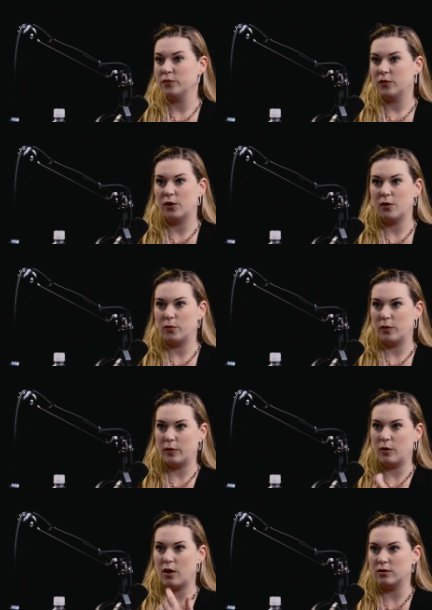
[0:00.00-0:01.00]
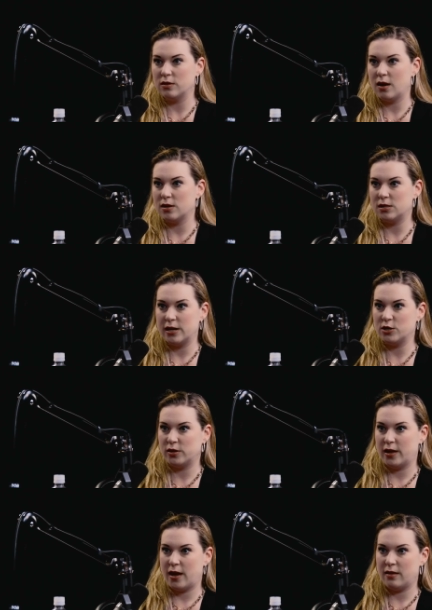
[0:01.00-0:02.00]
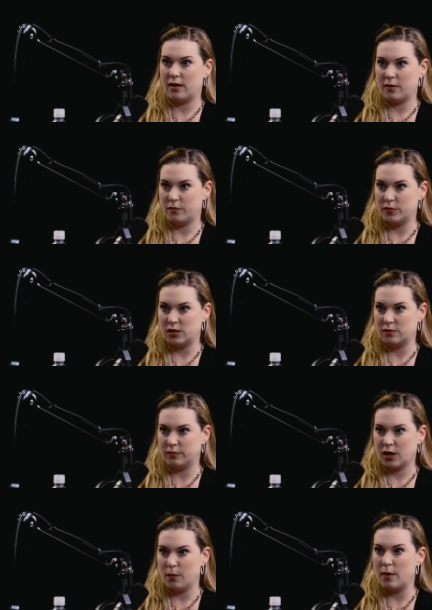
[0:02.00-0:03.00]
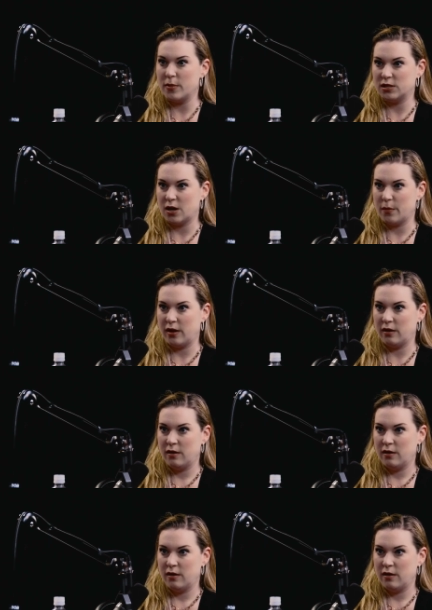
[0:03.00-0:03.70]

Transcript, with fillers: You know, when we were on a uh, stage at that uh, commitment summit,